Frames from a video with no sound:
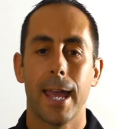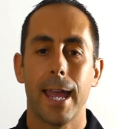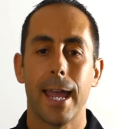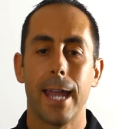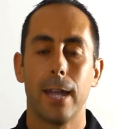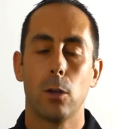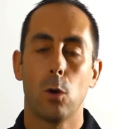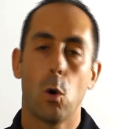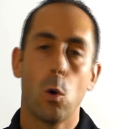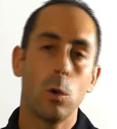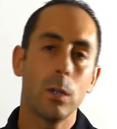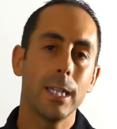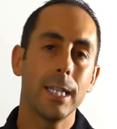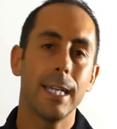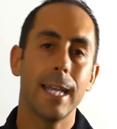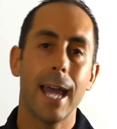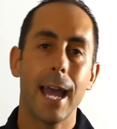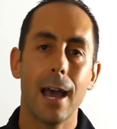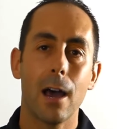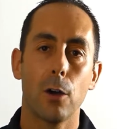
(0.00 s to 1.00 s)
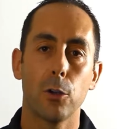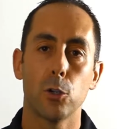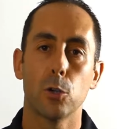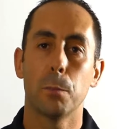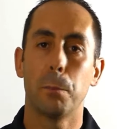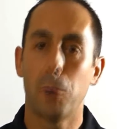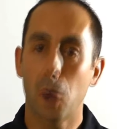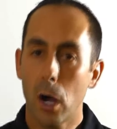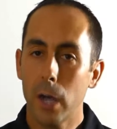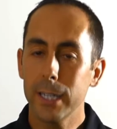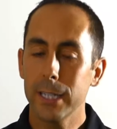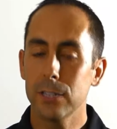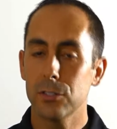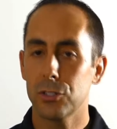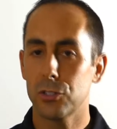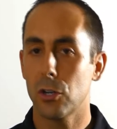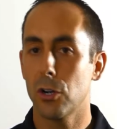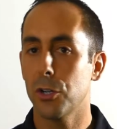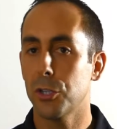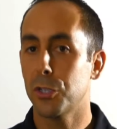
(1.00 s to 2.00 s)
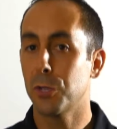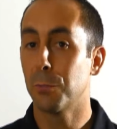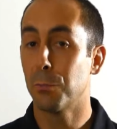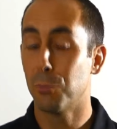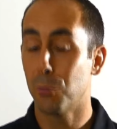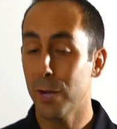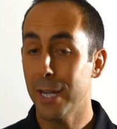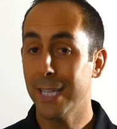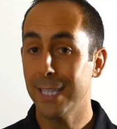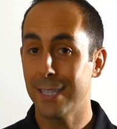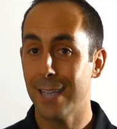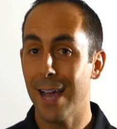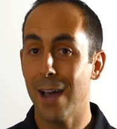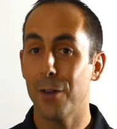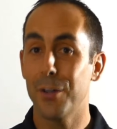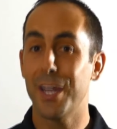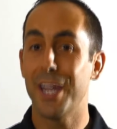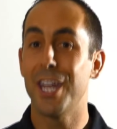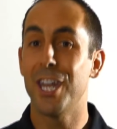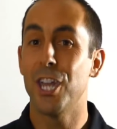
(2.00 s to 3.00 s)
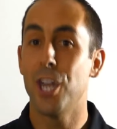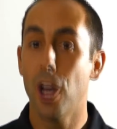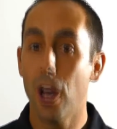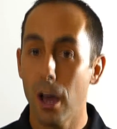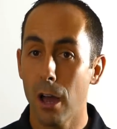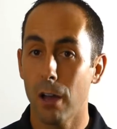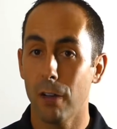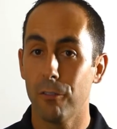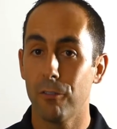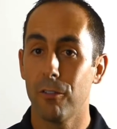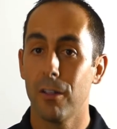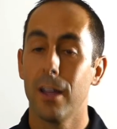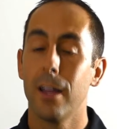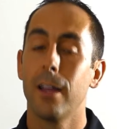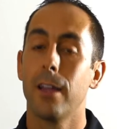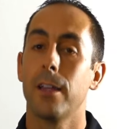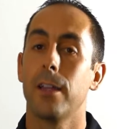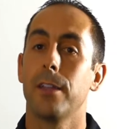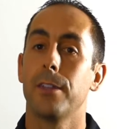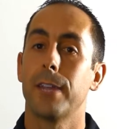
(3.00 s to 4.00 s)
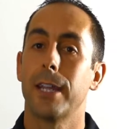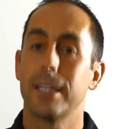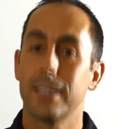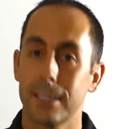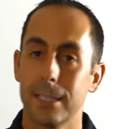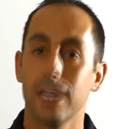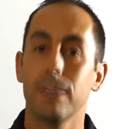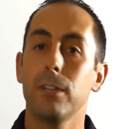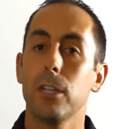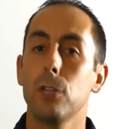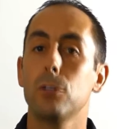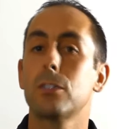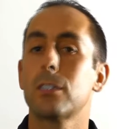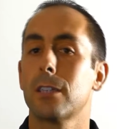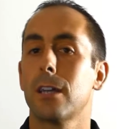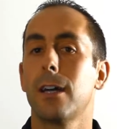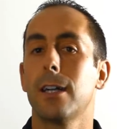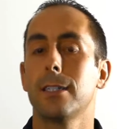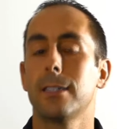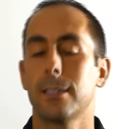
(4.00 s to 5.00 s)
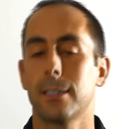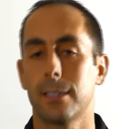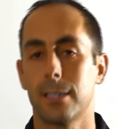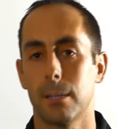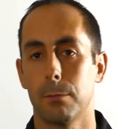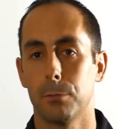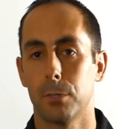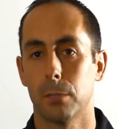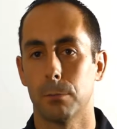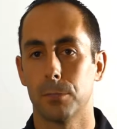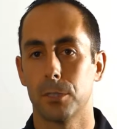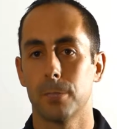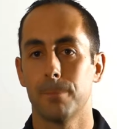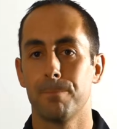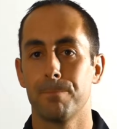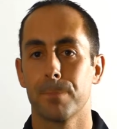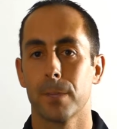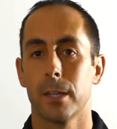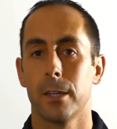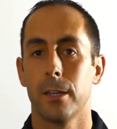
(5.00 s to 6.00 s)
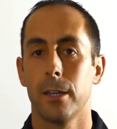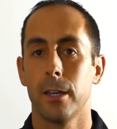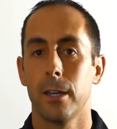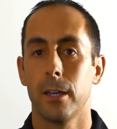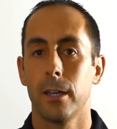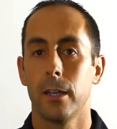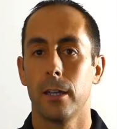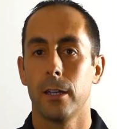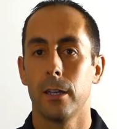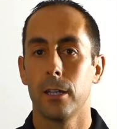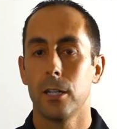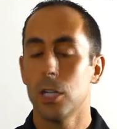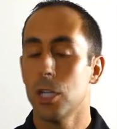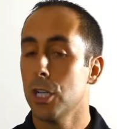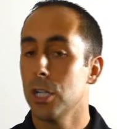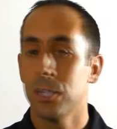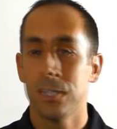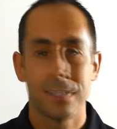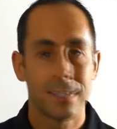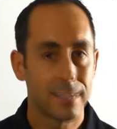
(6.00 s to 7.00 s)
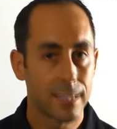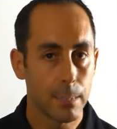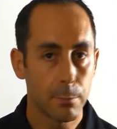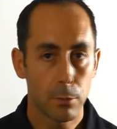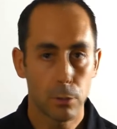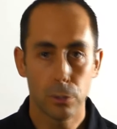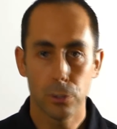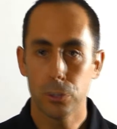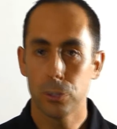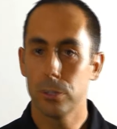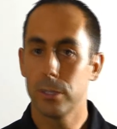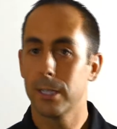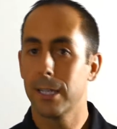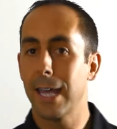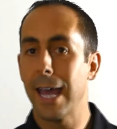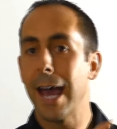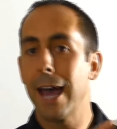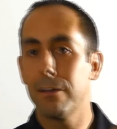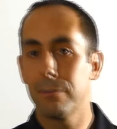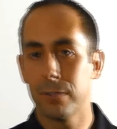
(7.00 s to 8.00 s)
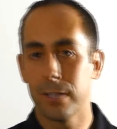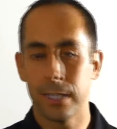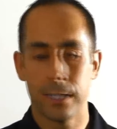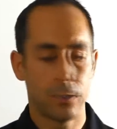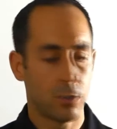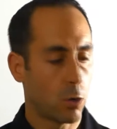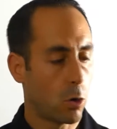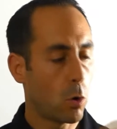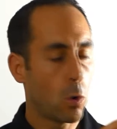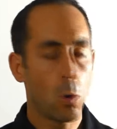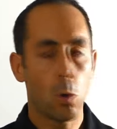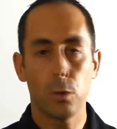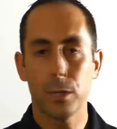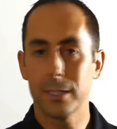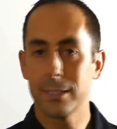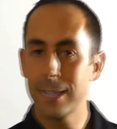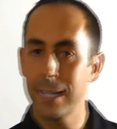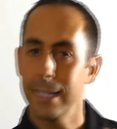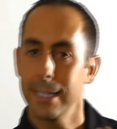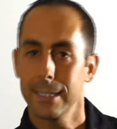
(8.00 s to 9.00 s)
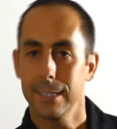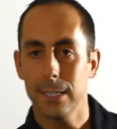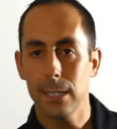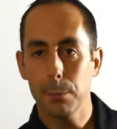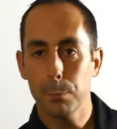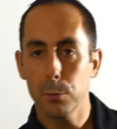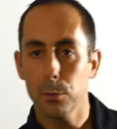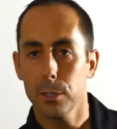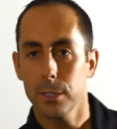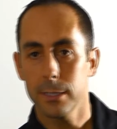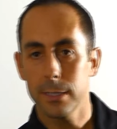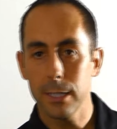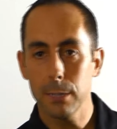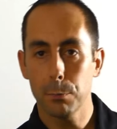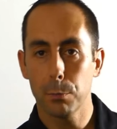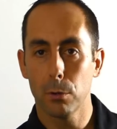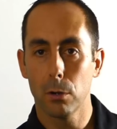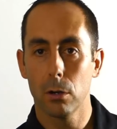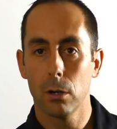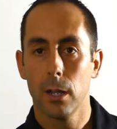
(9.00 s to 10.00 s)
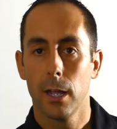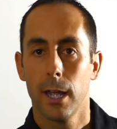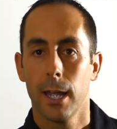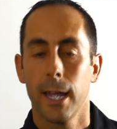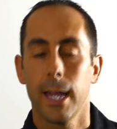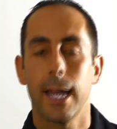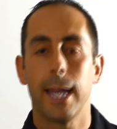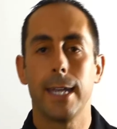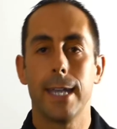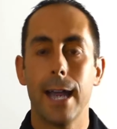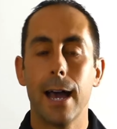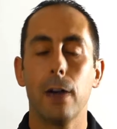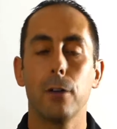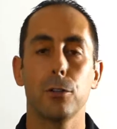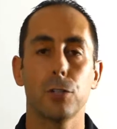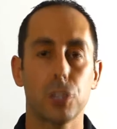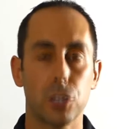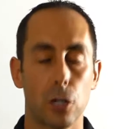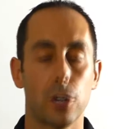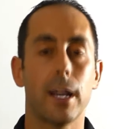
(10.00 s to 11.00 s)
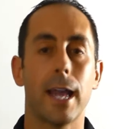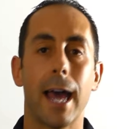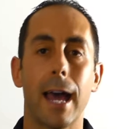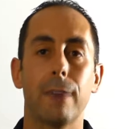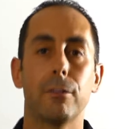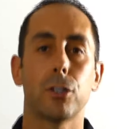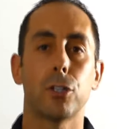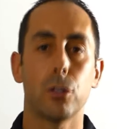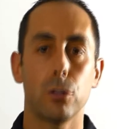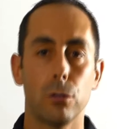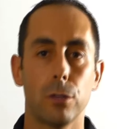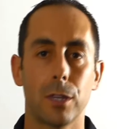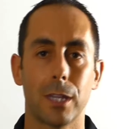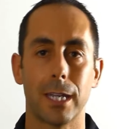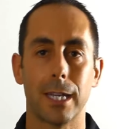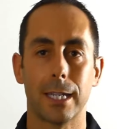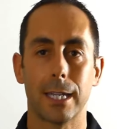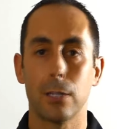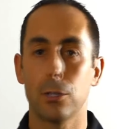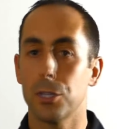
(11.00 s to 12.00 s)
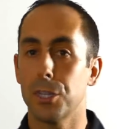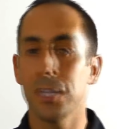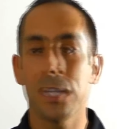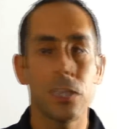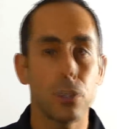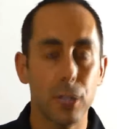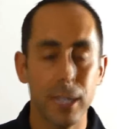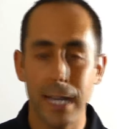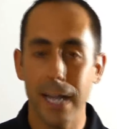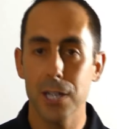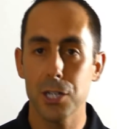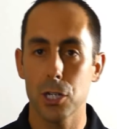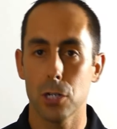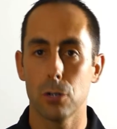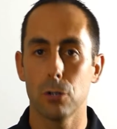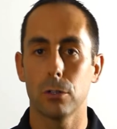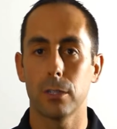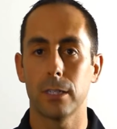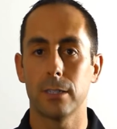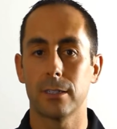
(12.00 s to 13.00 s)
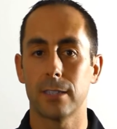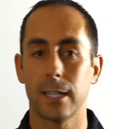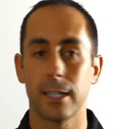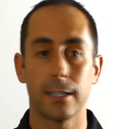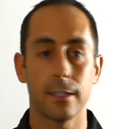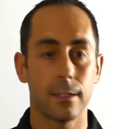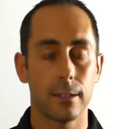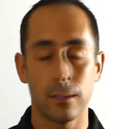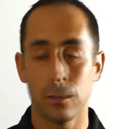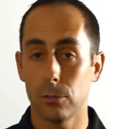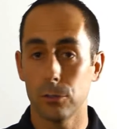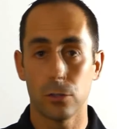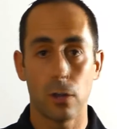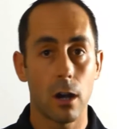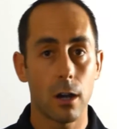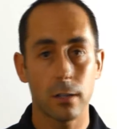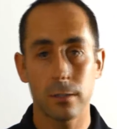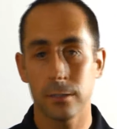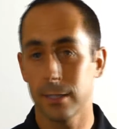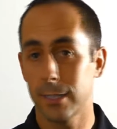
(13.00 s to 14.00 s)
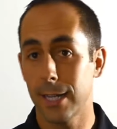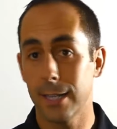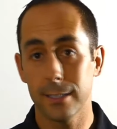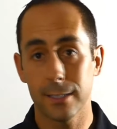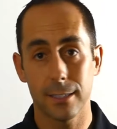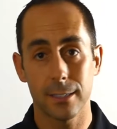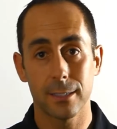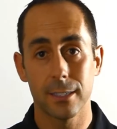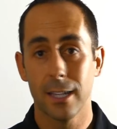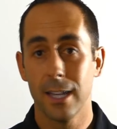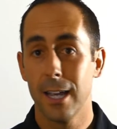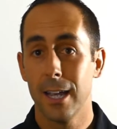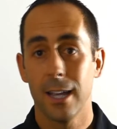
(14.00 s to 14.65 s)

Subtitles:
and only now your body is starting to break down enough that is giving you signs and symptoms? Similar to the cavity, the hole that's getting deeper and deeper, and now you're starting to have a toothache, and you think you catch it early and say, doc, the dentist,